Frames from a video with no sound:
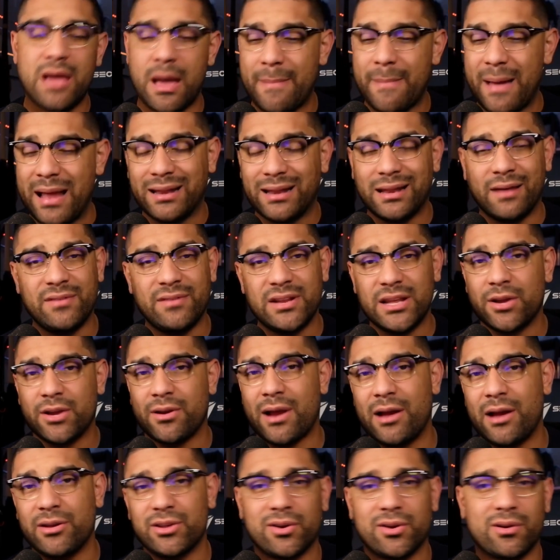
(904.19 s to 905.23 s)
I'd love to hear how
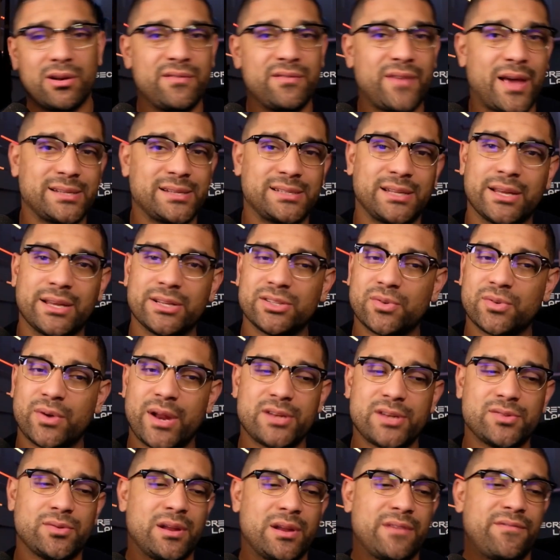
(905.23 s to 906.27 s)
you're investing in
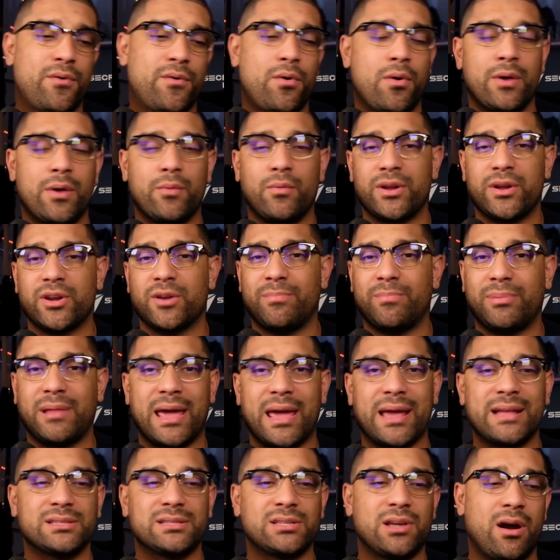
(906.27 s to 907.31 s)
2024 and what your
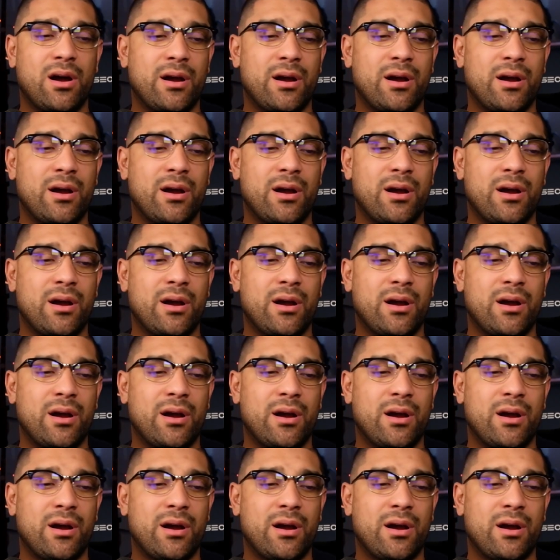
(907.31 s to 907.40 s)
plans are.